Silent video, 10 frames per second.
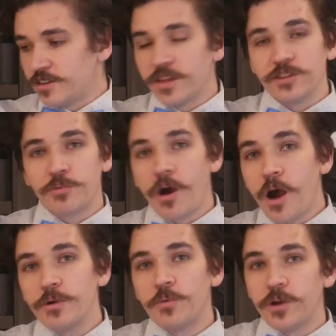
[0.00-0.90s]
you that it's
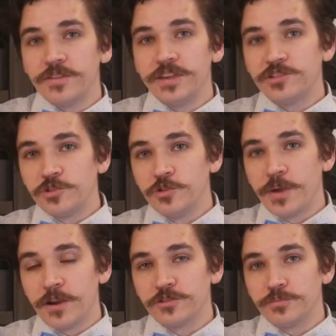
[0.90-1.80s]
probably one of these two
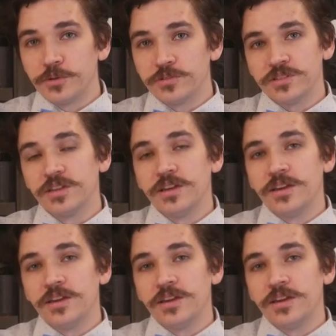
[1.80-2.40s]
pairs of boots.